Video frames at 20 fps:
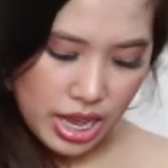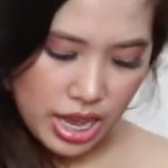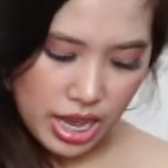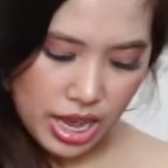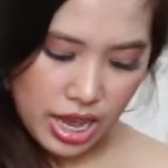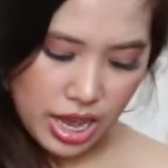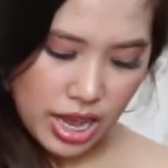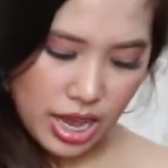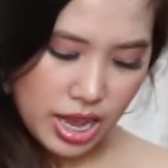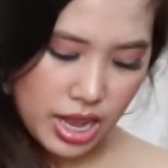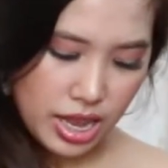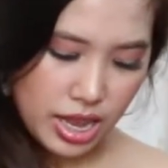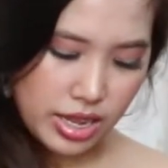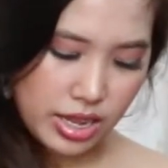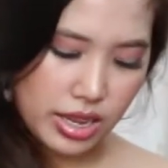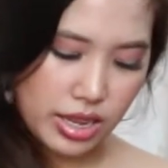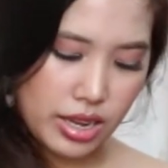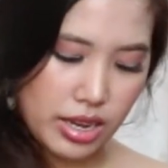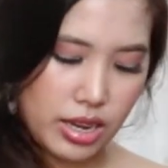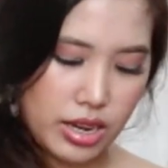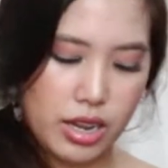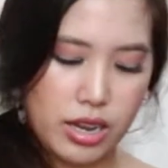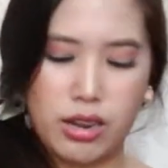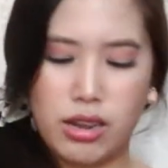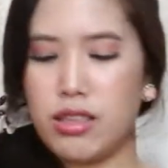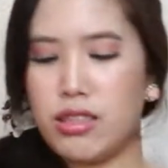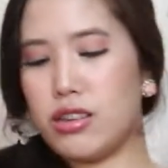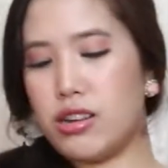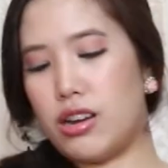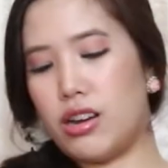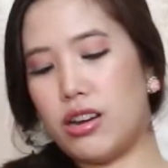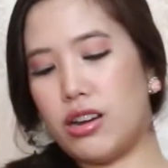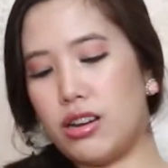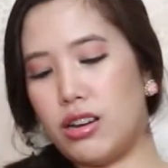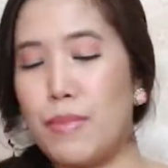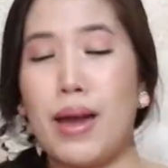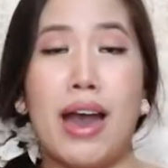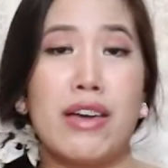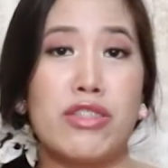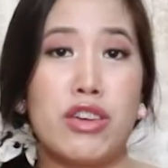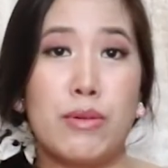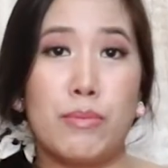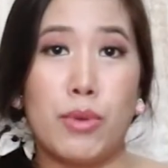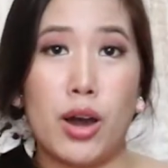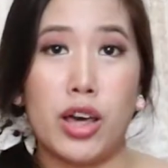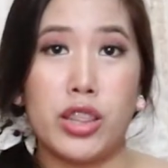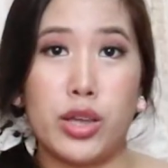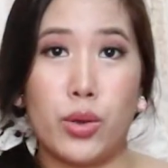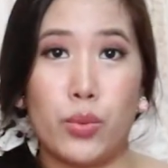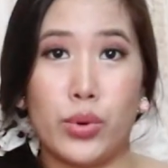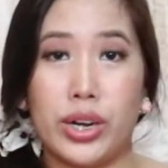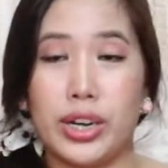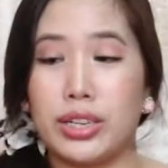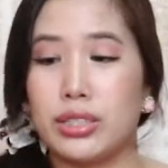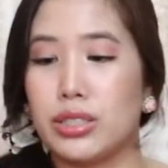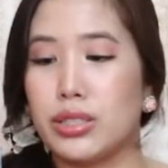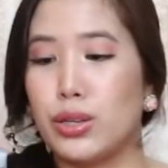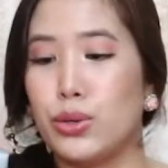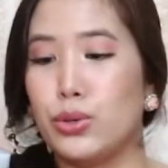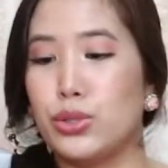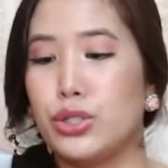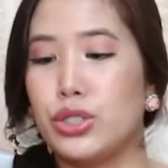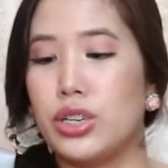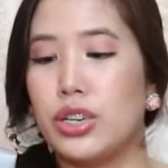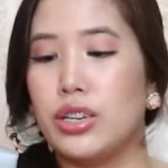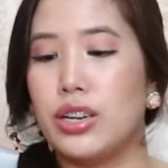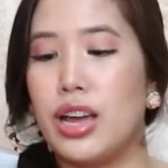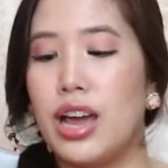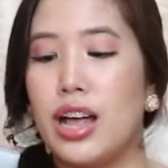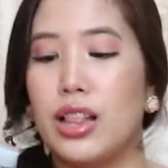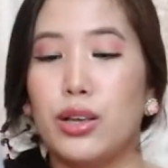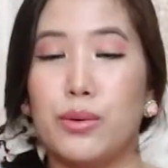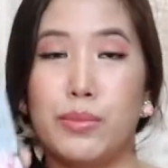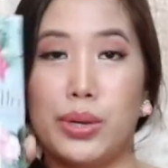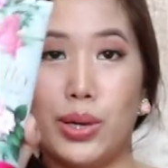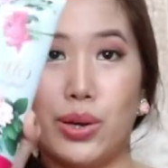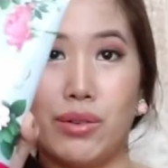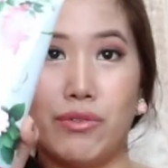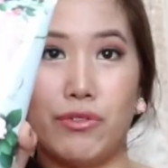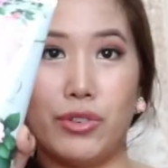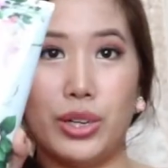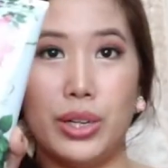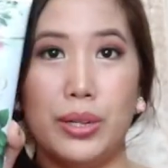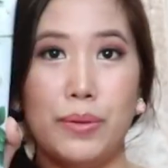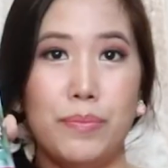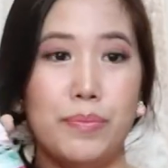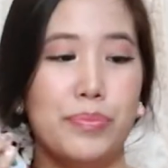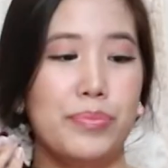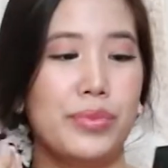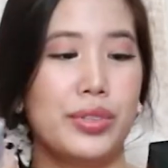And another Bath & Body Works lotion. Hello Beautiful.